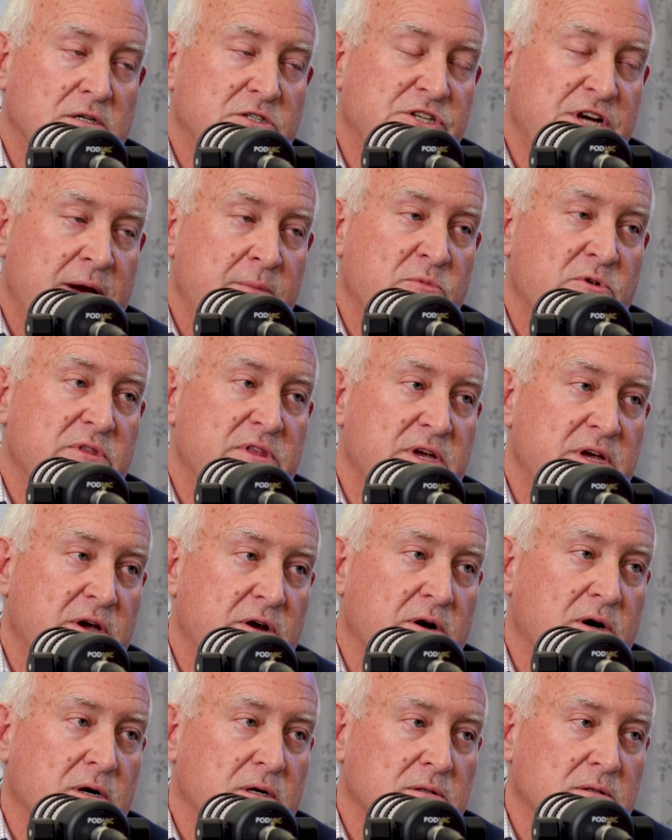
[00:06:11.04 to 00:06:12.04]
Chamber of the
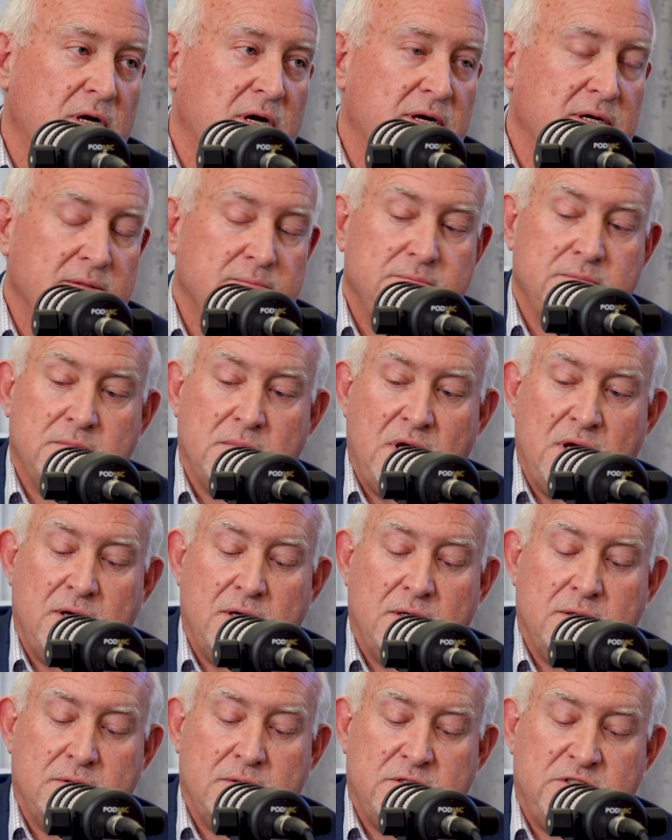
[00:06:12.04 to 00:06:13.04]
Year
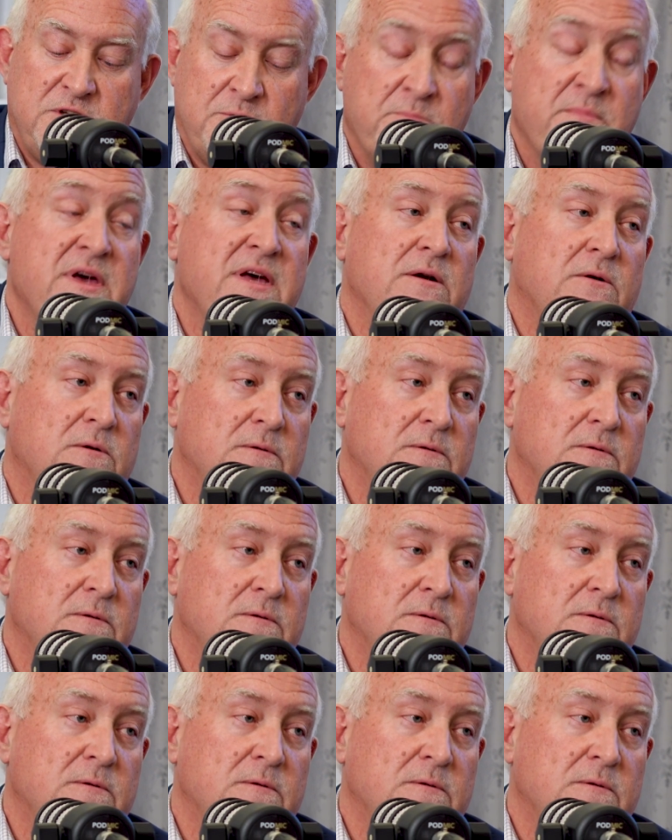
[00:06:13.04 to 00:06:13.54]
submittal.